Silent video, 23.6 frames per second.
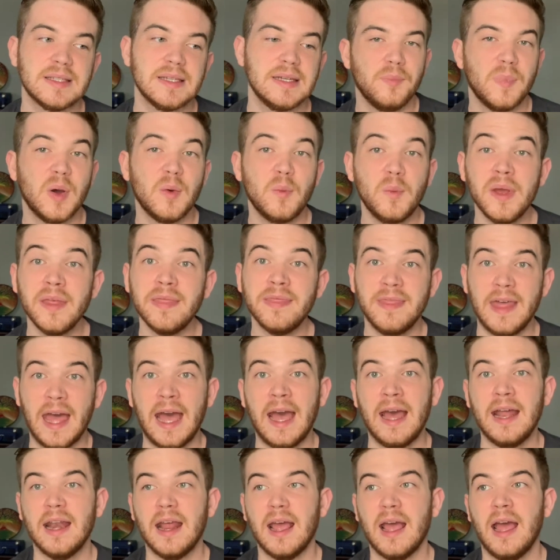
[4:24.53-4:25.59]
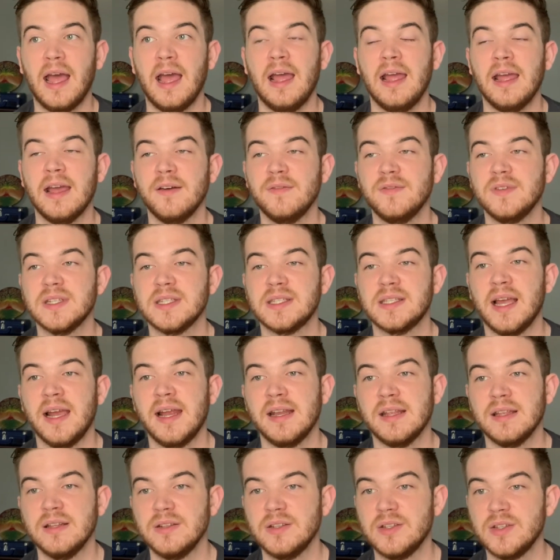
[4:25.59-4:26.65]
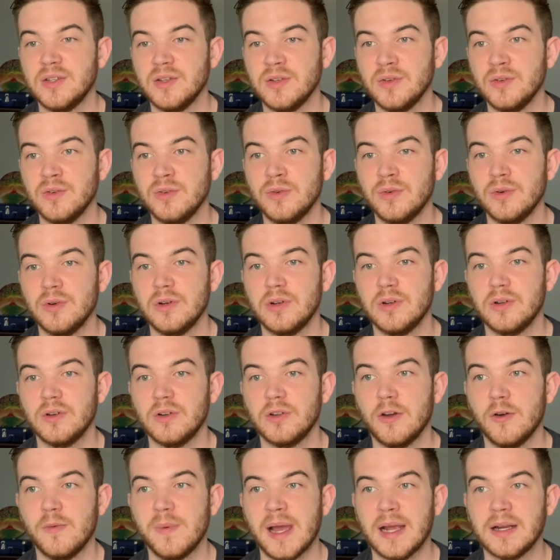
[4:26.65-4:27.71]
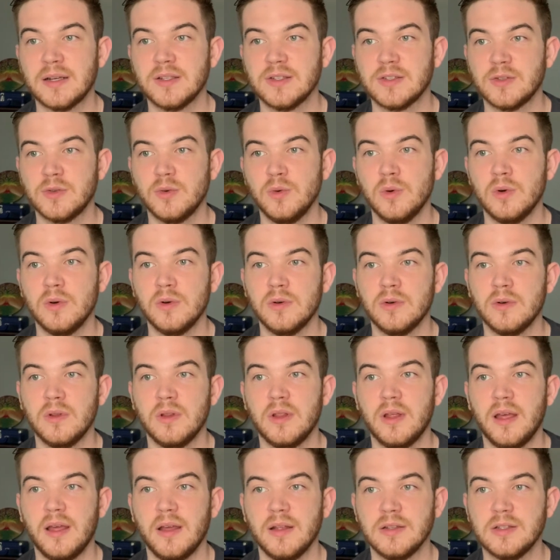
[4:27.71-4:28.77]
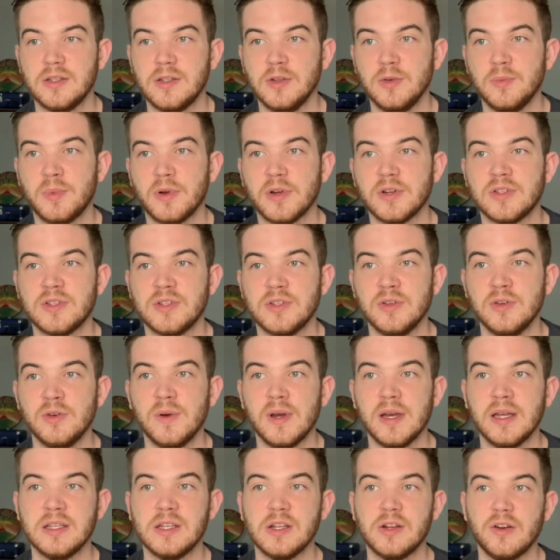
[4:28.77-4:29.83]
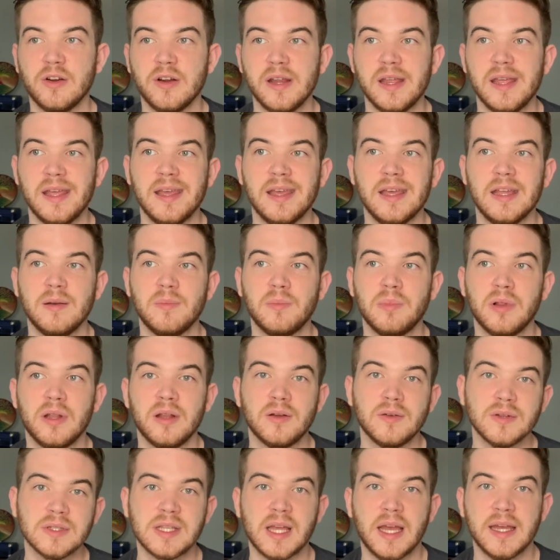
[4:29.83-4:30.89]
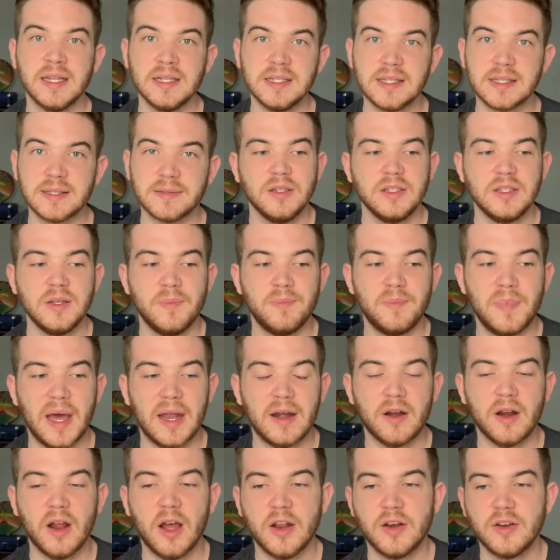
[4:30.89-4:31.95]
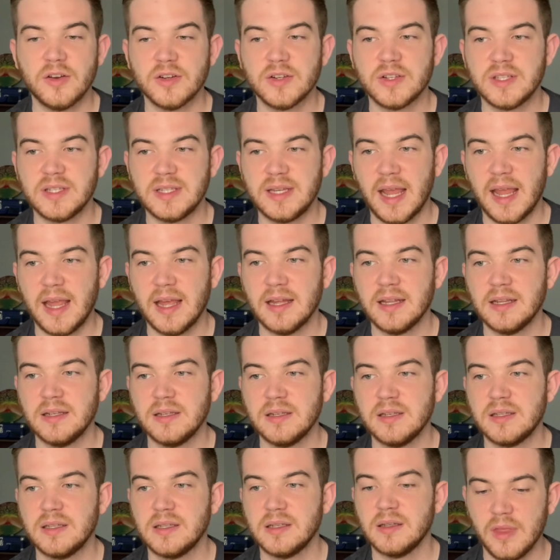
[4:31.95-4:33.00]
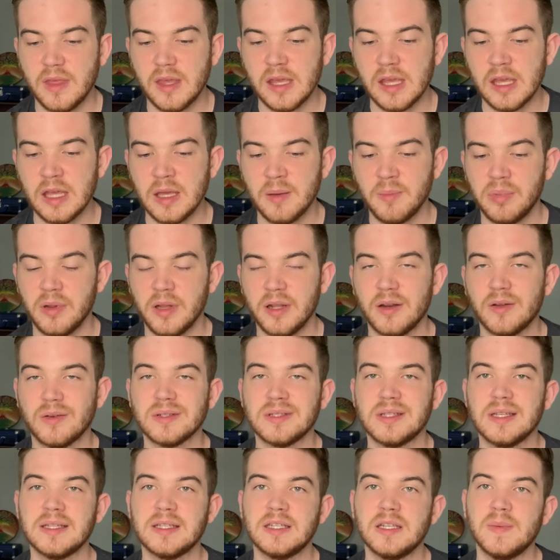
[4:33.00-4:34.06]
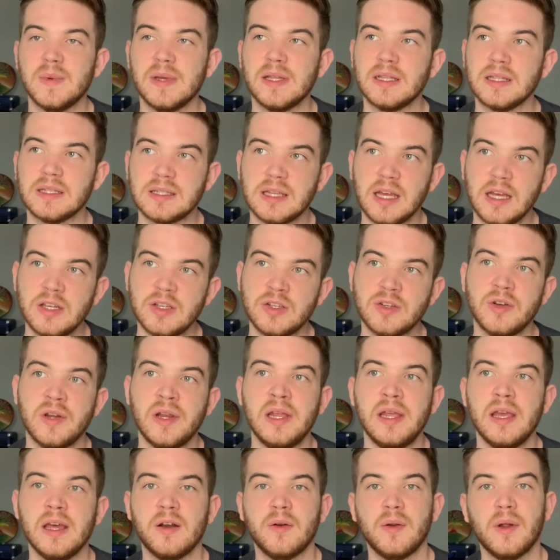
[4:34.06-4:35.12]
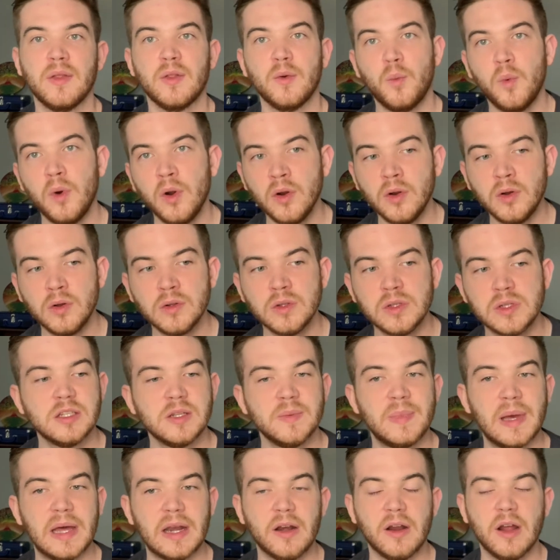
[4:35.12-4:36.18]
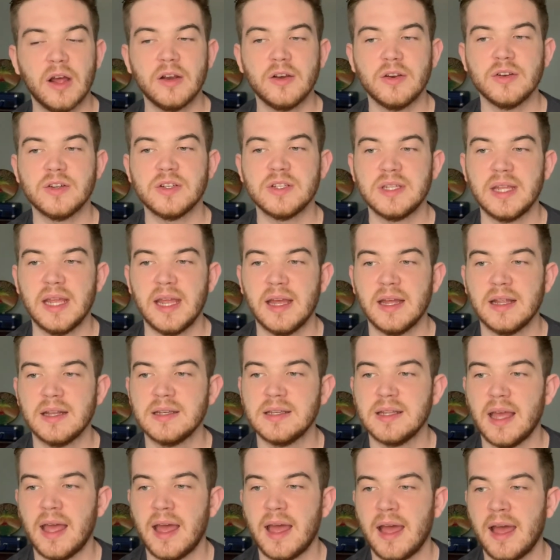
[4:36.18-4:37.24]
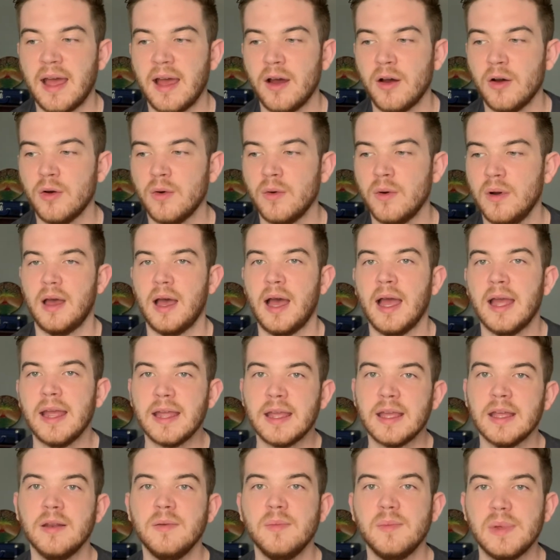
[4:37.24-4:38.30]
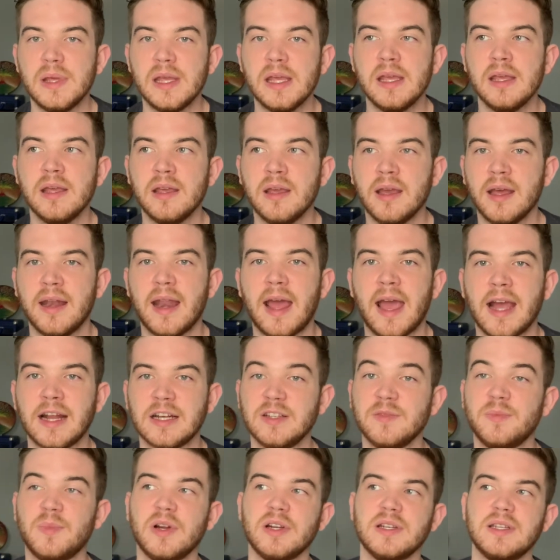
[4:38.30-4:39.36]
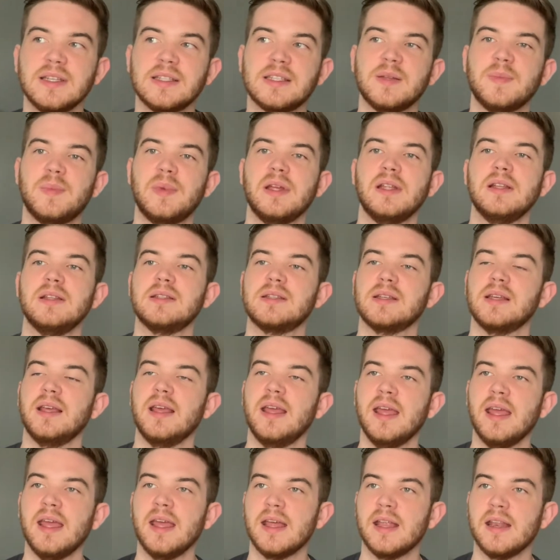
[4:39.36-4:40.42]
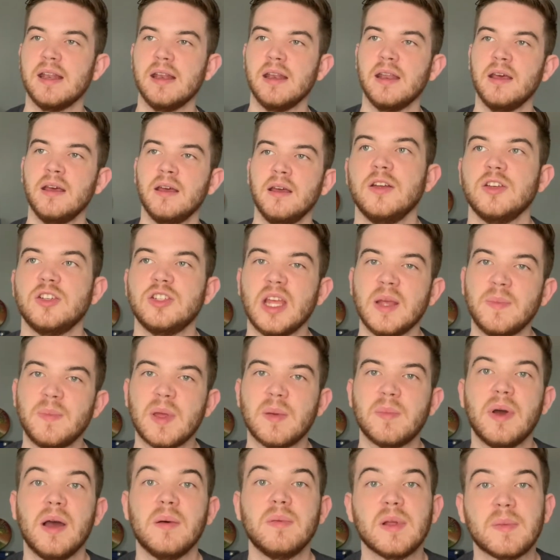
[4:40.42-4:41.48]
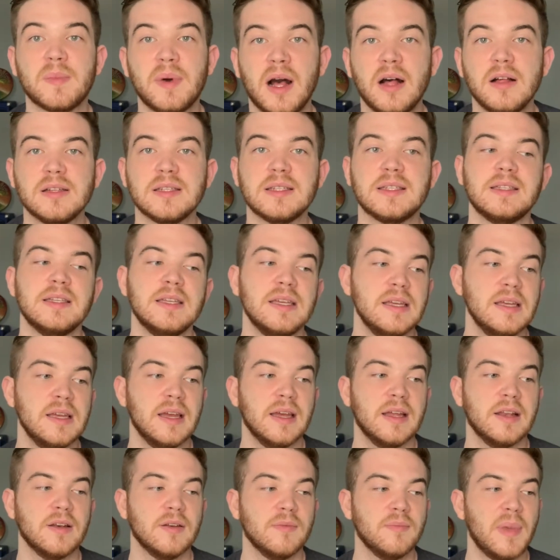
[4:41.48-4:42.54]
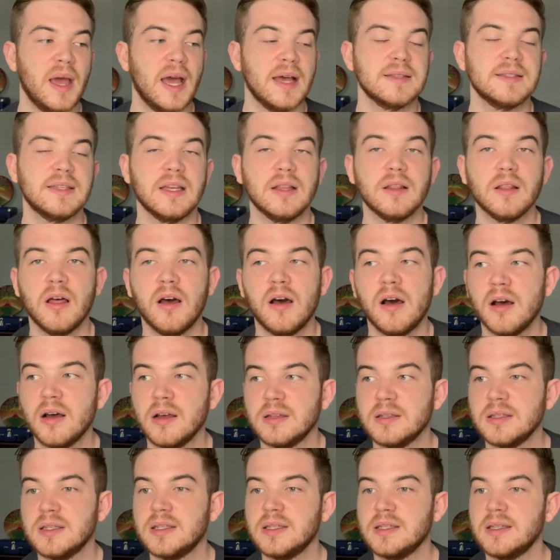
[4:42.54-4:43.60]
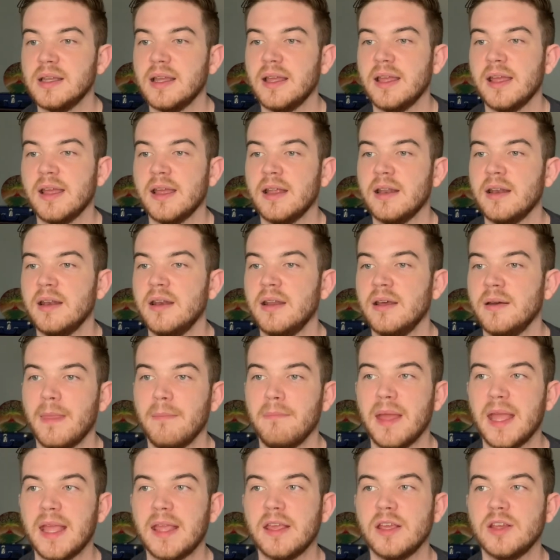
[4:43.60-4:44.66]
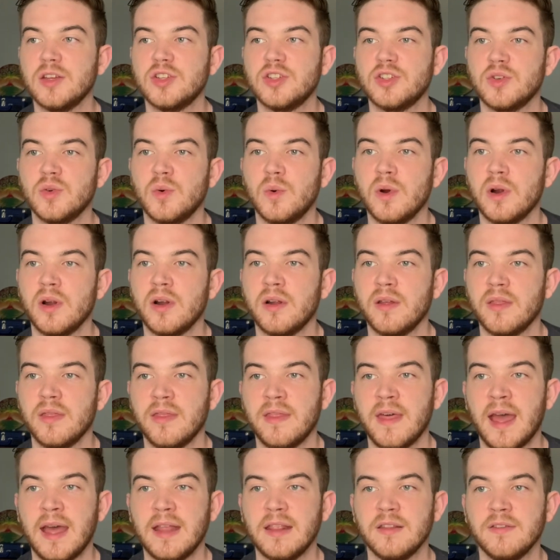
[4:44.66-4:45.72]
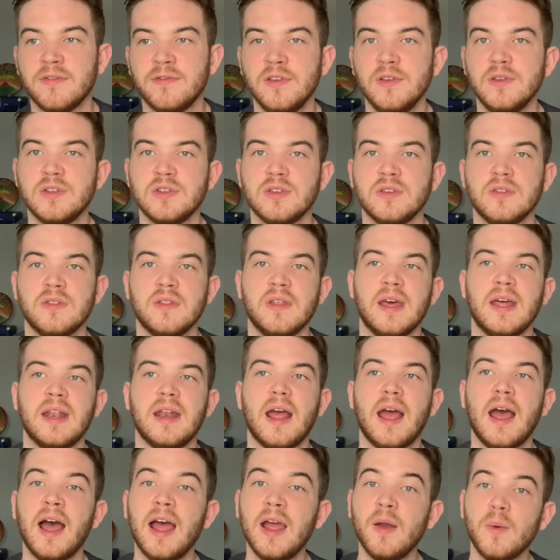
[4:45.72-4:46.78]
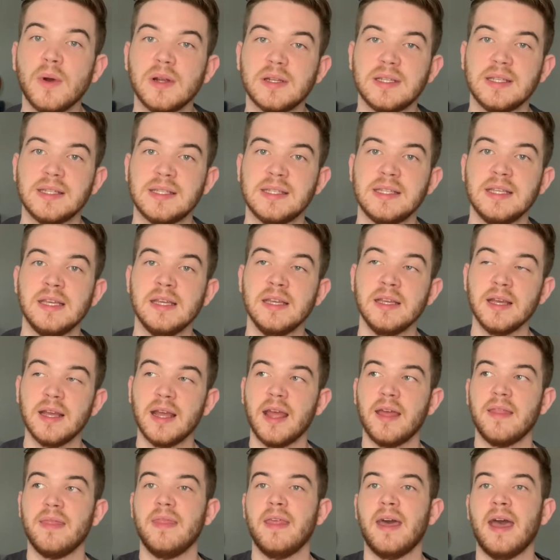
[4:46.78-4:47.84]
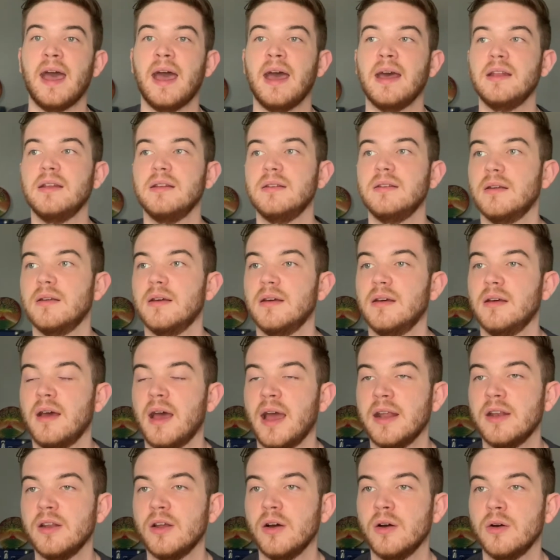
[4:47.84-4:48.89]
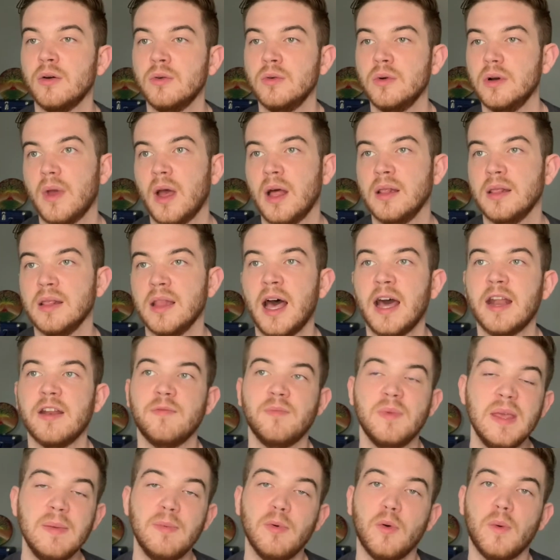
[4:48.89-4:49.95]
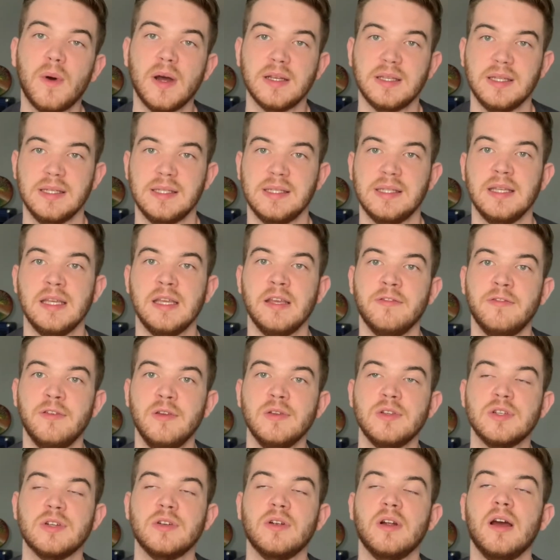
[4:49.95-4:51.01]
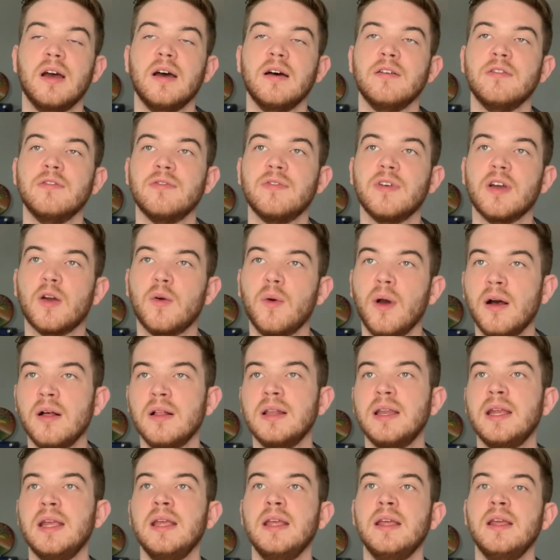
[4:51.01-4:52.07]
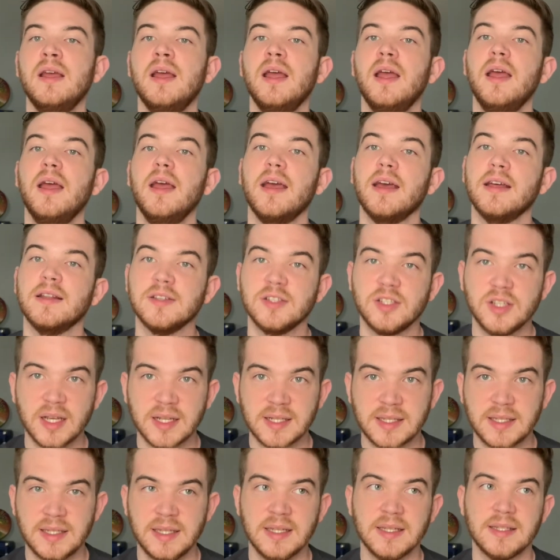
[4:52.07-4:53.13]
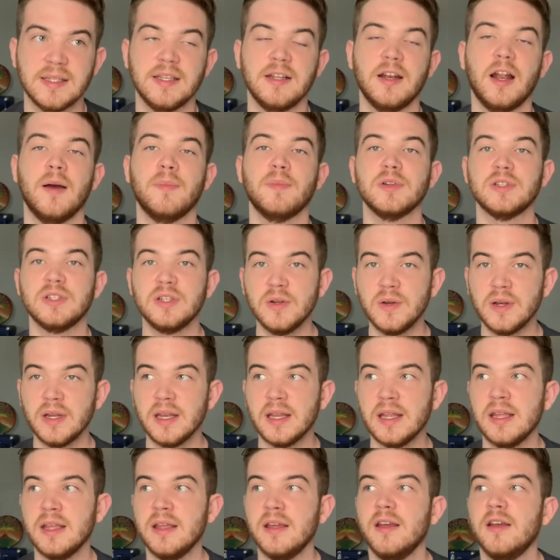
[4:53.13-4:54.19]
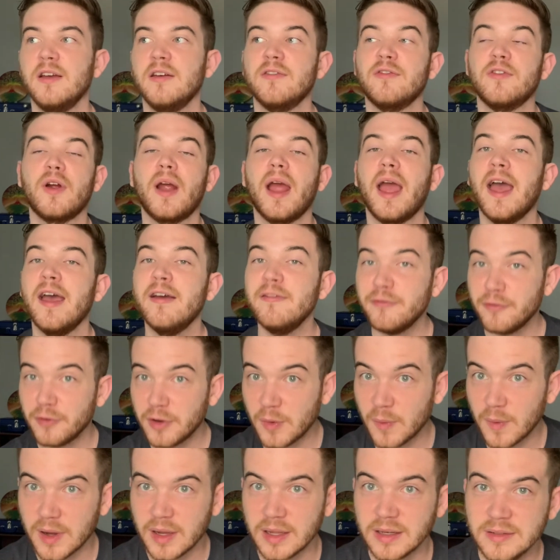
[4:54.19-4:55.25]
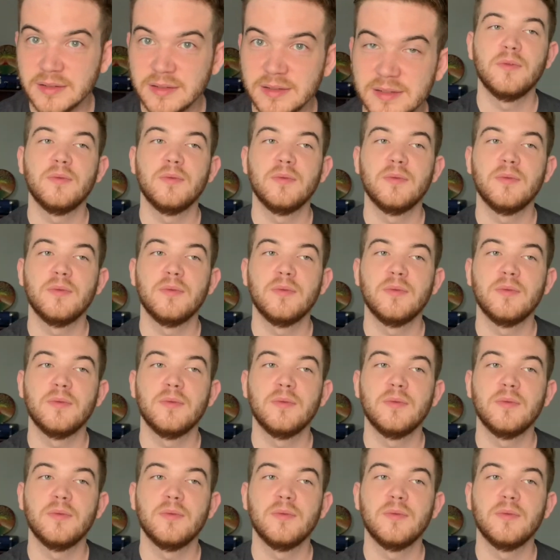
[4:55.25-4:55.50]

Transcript: But with that, I have decided to go back to school to pursue a degree in political science, to better understand the political system in this country and around the world, to better understand how I can be an active participant in shaping public policy and passing laws, in making sure that the future that I want to see and that I know a lot of people want to see, a future of equality and justice and opportunity for everyone,